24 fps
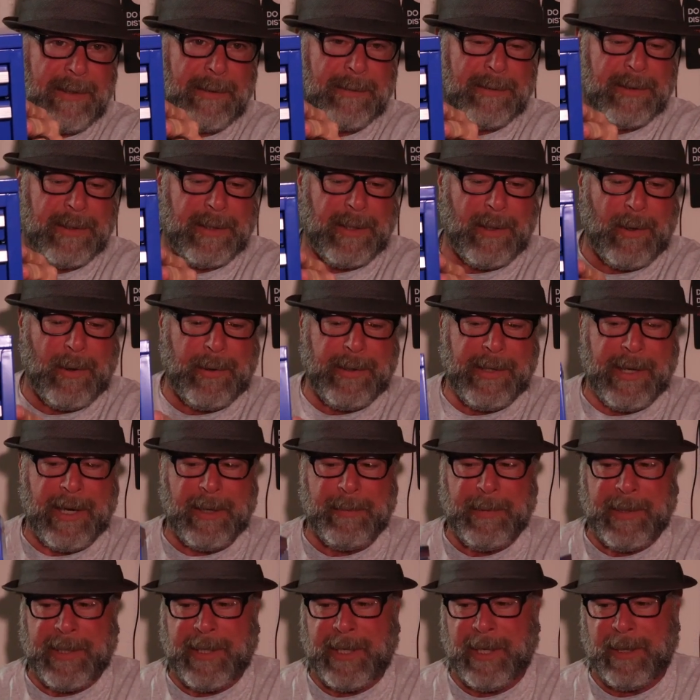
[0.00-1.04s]
And I was like, oh, you got
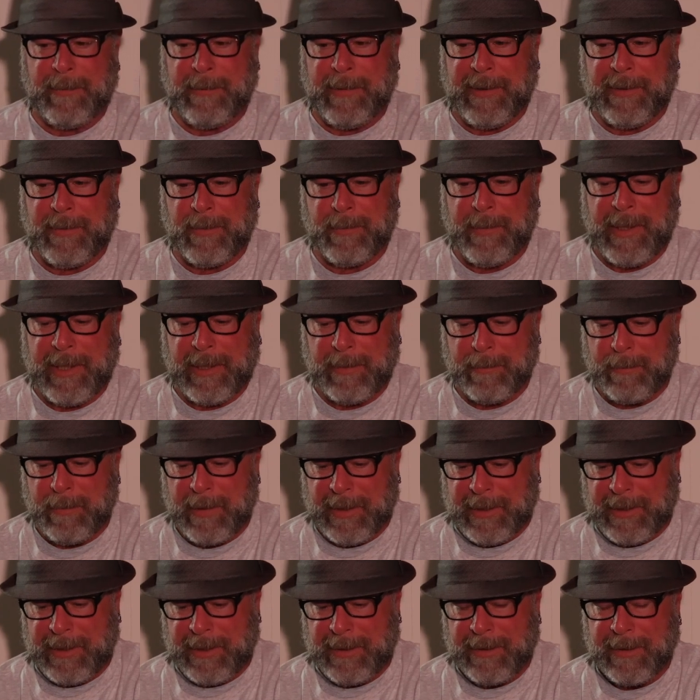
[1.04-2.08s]
to be kidding me. They're making
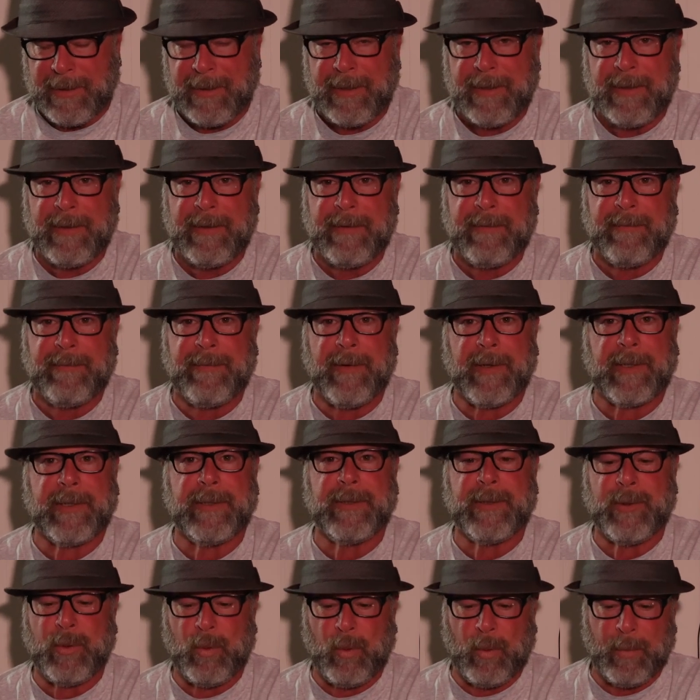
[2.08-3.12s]
mini
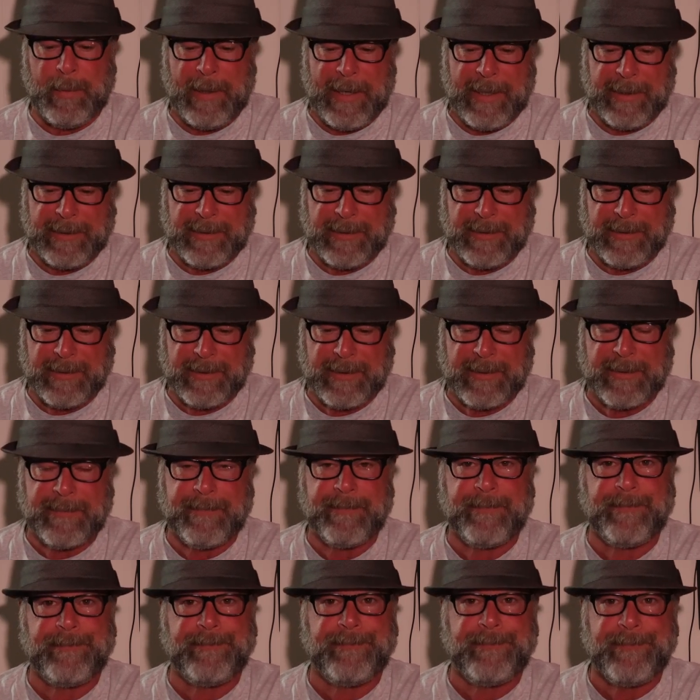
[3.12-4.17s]
fucking toolboxes.
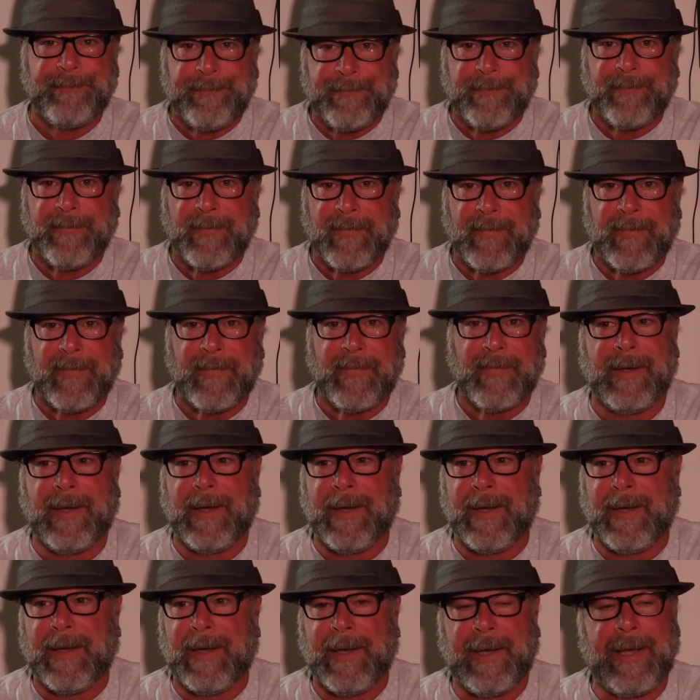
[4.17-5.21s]

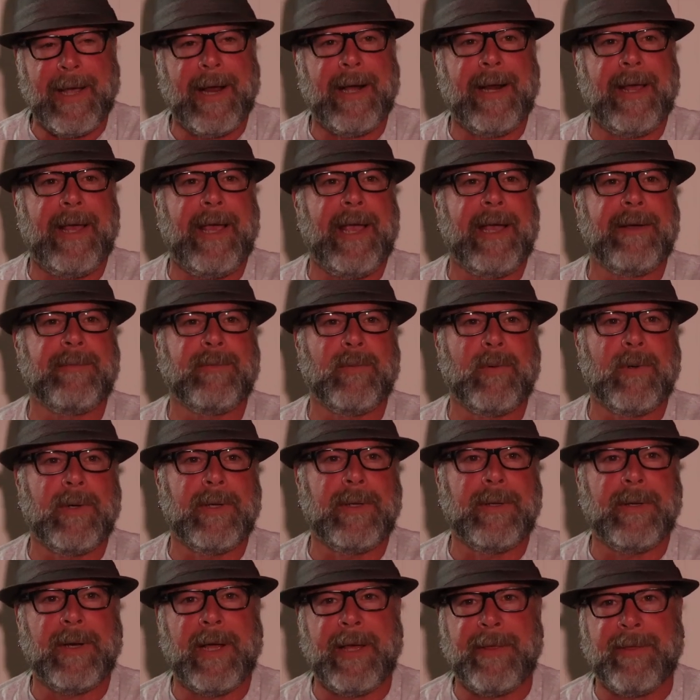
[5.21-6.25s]
I got to have
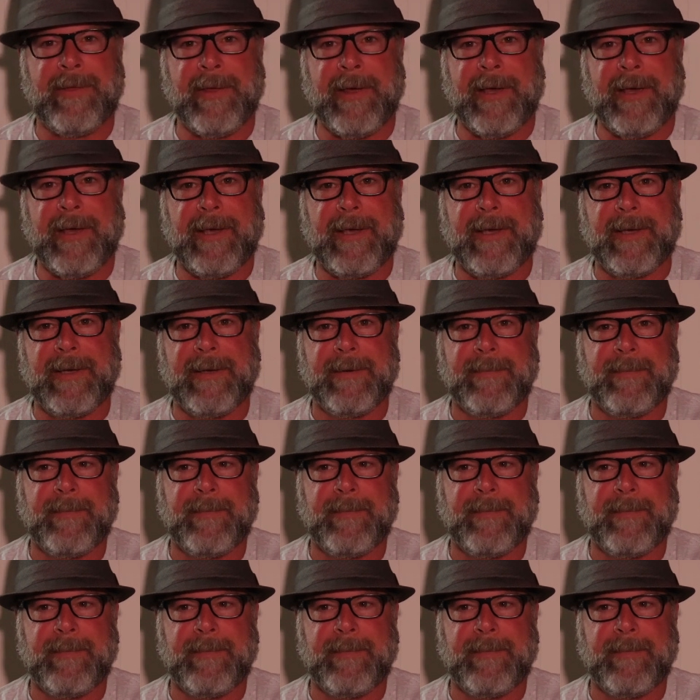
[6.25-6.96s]
one, I think.